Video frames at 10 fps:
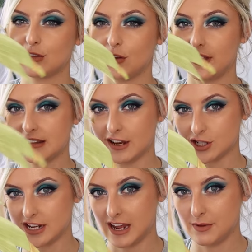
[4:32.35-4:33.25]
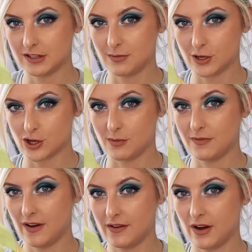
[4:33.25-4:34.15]
So this actually came into my shop
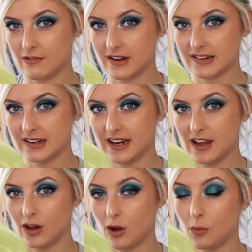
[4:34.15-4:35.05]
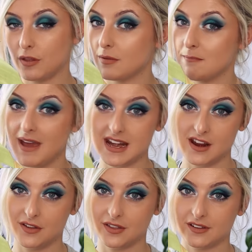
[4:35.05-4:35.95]
very very recently, along with
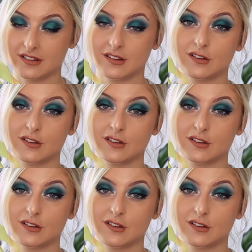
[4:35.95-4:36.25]
many others.